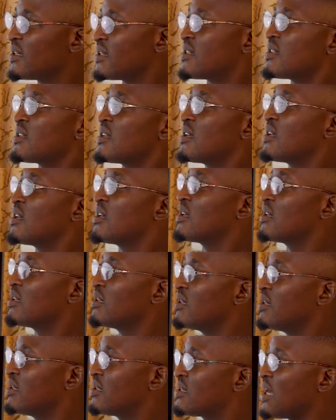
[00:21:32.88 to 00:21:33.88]
is
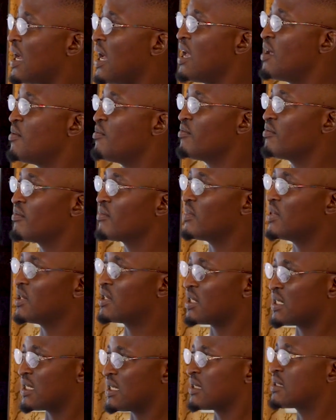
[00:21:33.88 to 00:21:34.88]
the time,
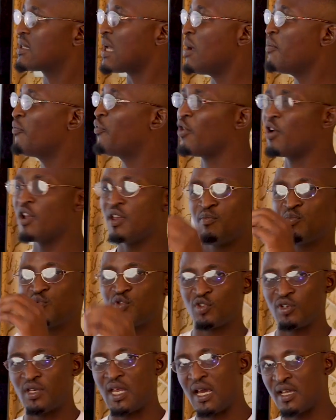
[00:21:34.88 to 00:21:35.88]
it is the time for him
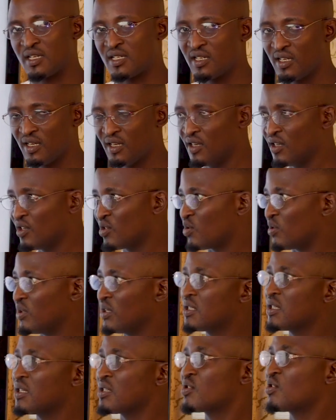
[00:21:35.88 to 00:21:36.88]
to dash. So
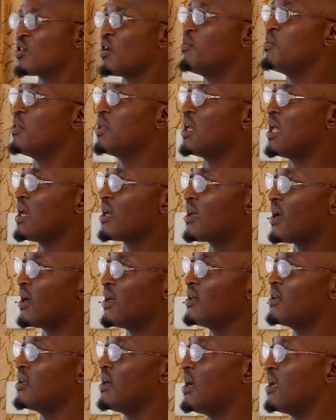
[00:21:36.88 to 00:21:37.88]
this is coming like
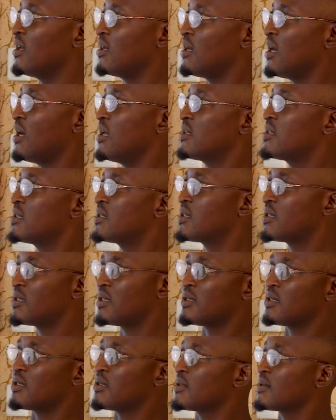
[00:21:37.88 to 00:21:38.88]
an
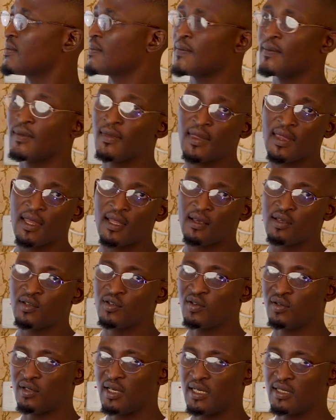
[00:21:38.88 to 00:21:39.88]
antithesis.
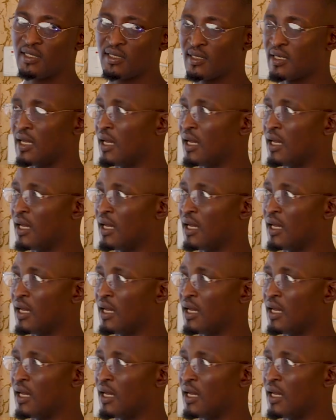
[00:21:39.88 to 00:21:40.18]
So that is